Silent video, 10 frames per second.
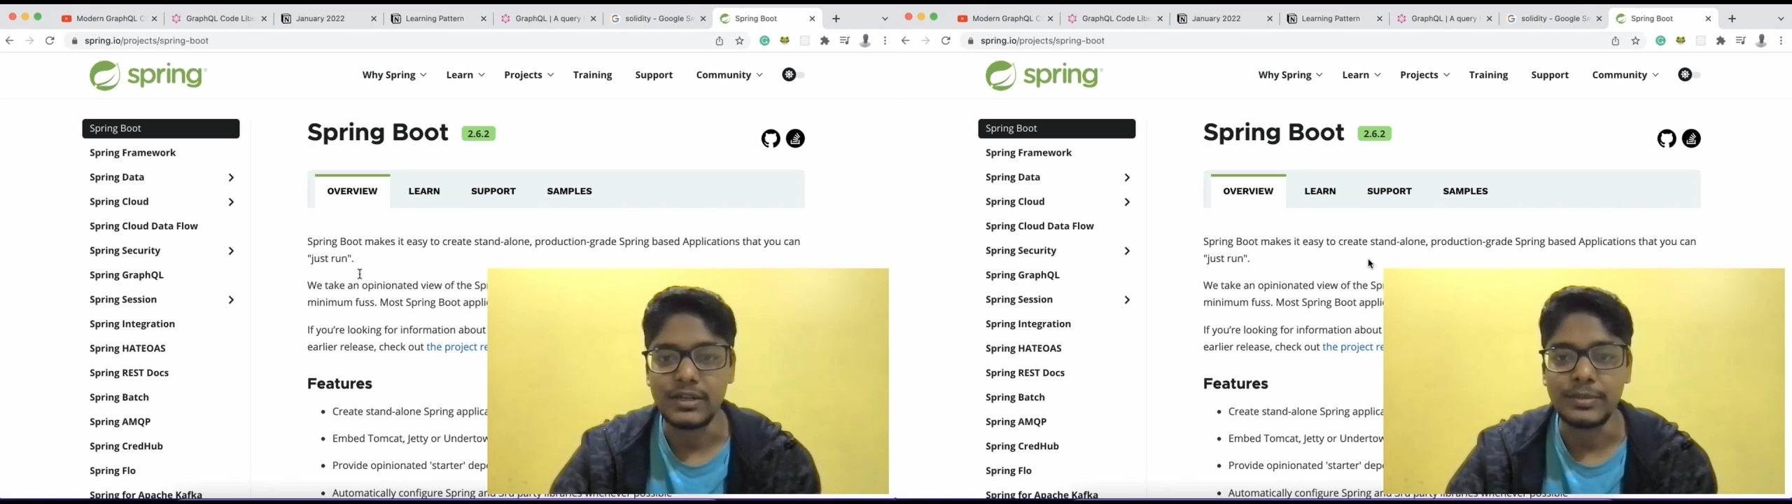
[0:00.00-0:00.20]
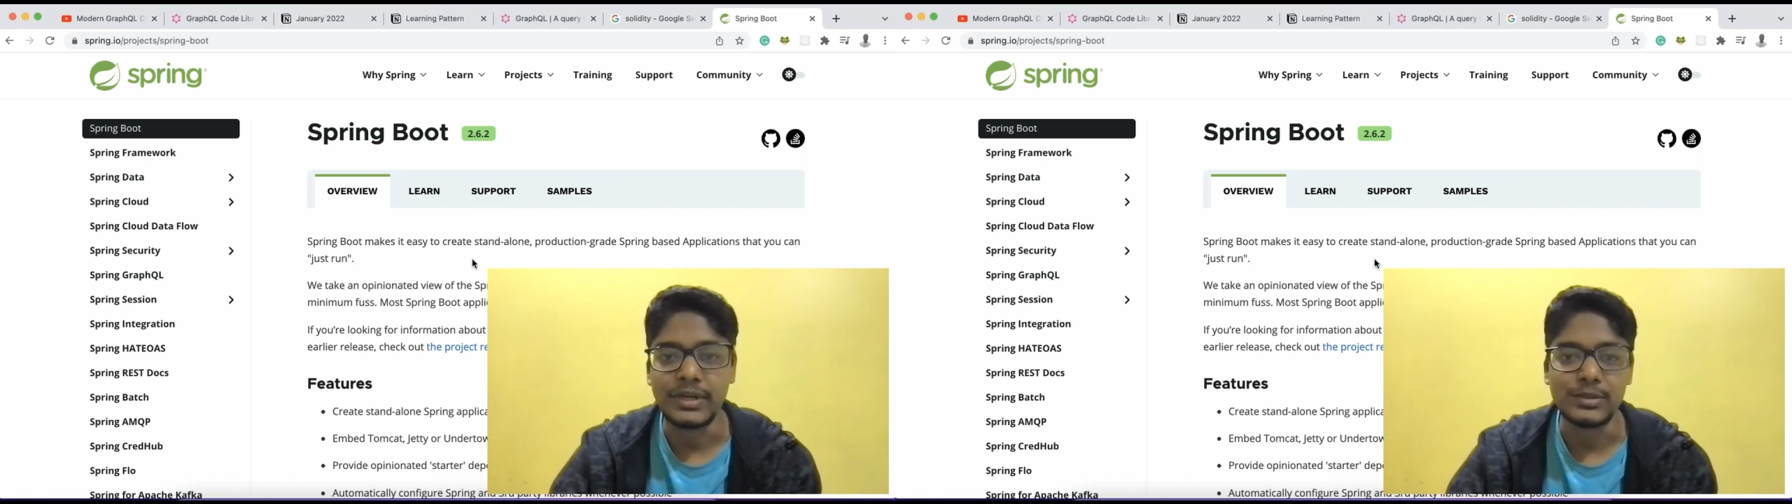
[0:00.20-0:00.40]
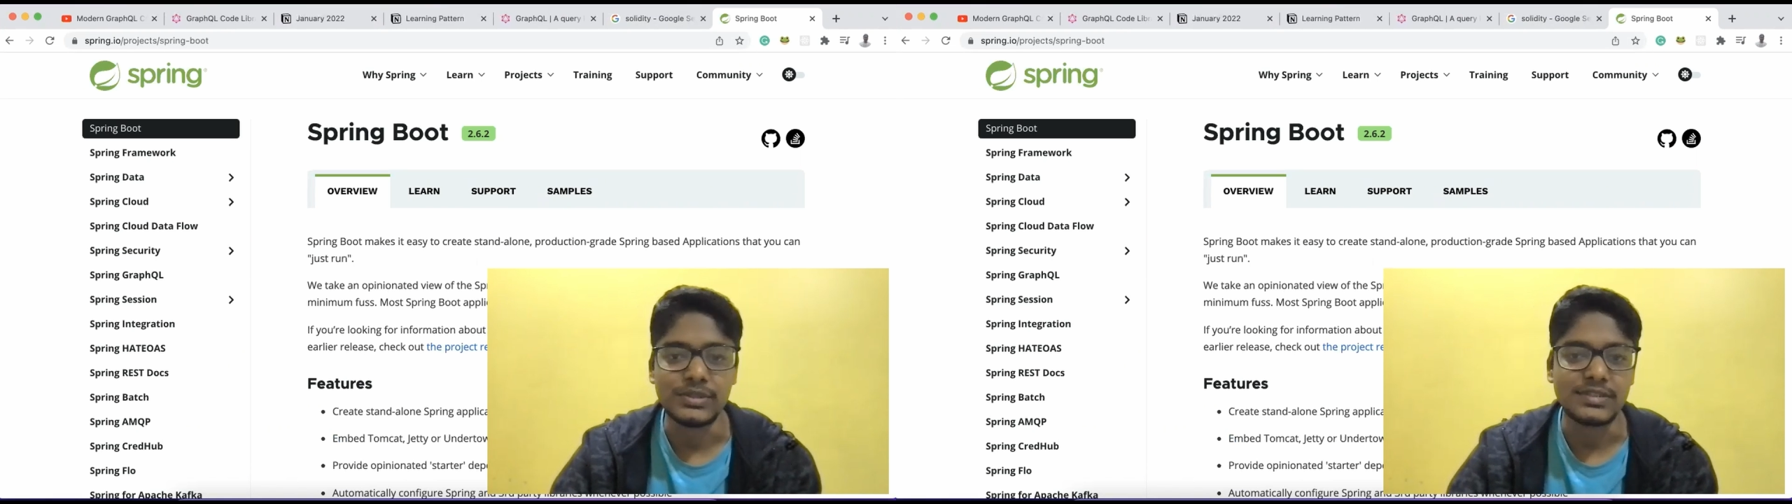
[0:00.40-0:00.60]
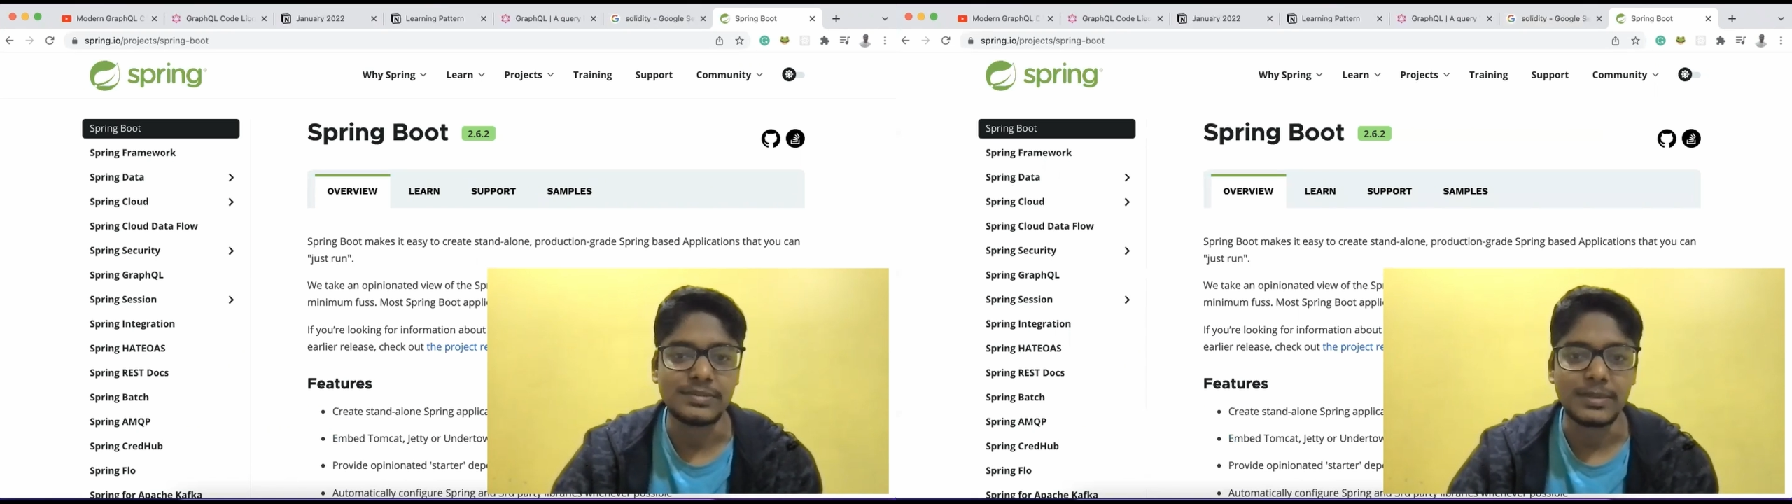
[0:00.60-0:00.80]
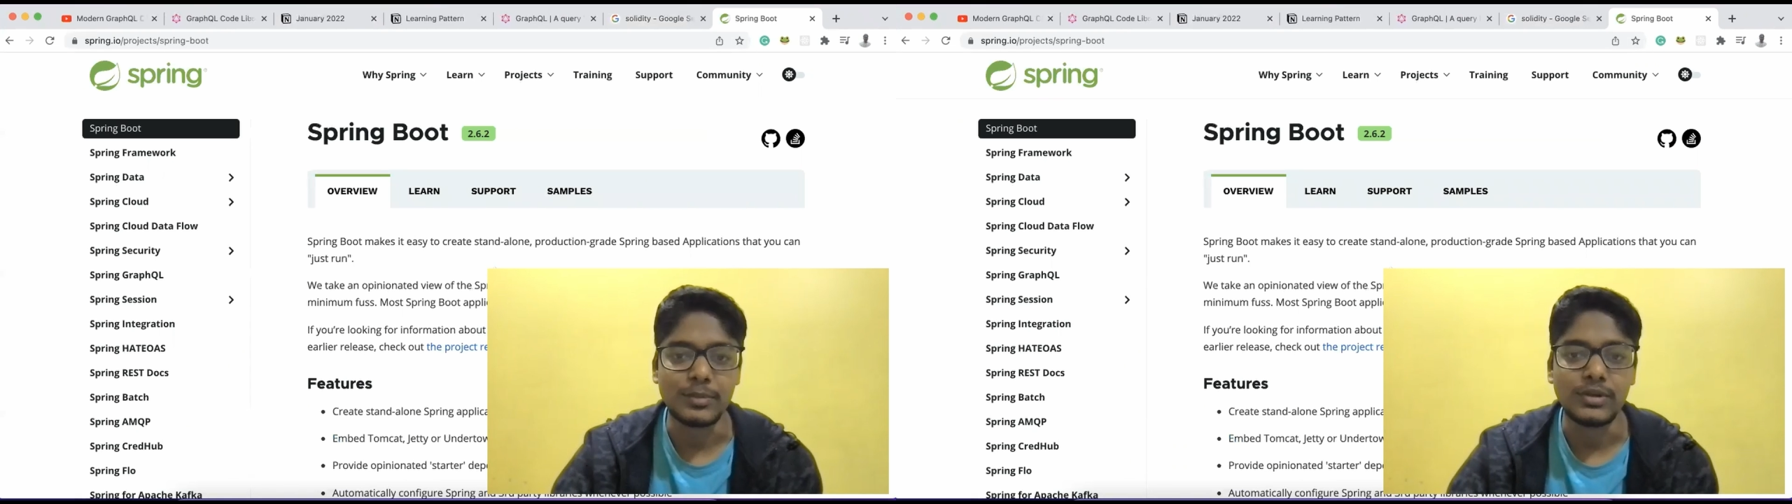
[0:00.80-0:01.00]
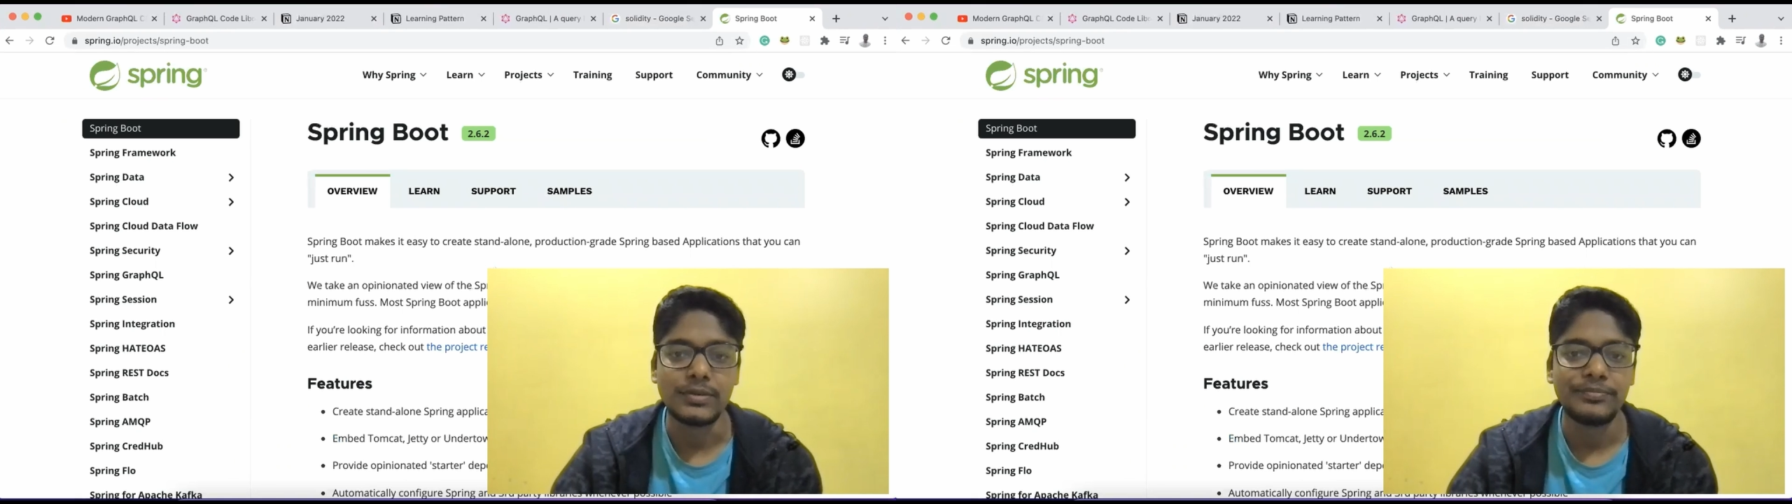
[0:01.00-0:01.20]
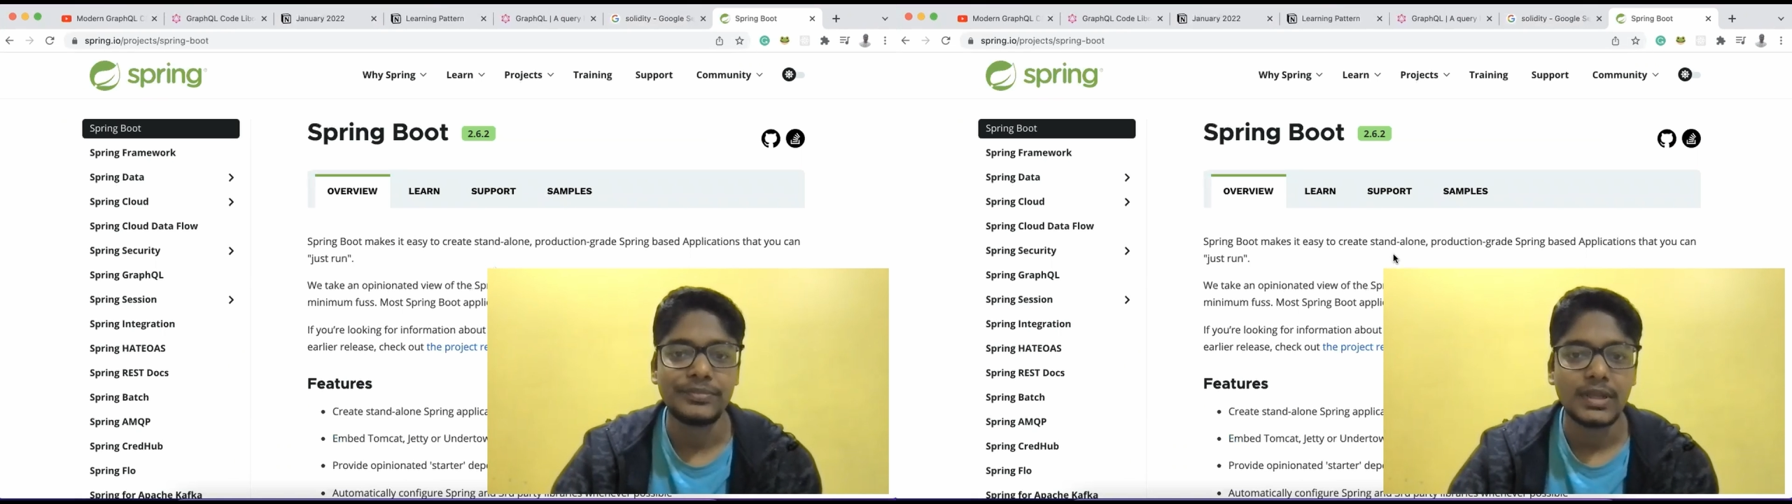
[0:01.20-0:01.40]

development using Spring Boot.